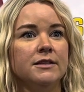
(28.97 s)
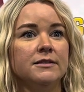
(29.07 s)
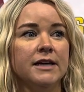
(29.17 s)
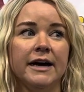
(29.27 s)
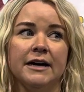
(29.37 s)

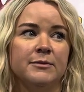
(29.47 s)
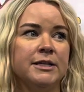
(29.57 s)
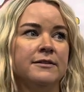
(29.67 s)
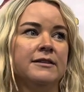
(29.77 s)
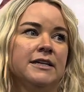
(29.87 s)
Yeah, I
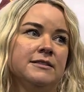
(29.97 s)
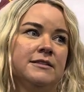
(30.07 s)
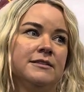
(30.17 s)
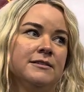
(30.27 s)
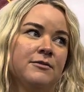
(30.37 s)
mean, that's
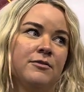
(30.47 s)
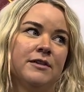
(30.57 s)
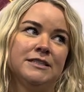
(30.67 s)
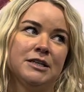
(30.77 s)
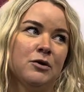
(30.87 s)
the
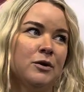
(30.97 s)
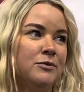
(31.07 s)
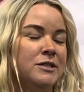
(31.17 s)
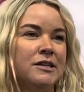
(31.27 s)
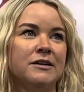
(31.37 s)
Quinn
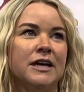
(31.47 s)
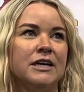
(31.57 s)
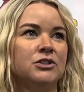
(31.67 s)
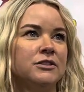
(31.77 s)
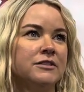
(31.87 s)
we saw at
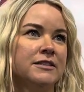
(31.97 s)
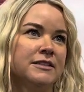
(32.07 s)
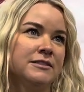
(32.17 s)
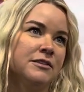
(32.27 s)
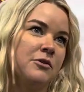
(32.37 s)
Nationals, and
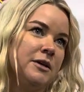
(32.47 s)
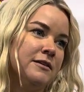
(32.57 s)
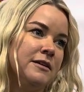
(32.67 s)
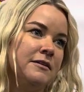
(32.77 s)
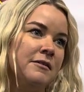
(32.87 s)
that's the
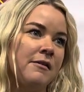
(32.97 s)
Quinn that,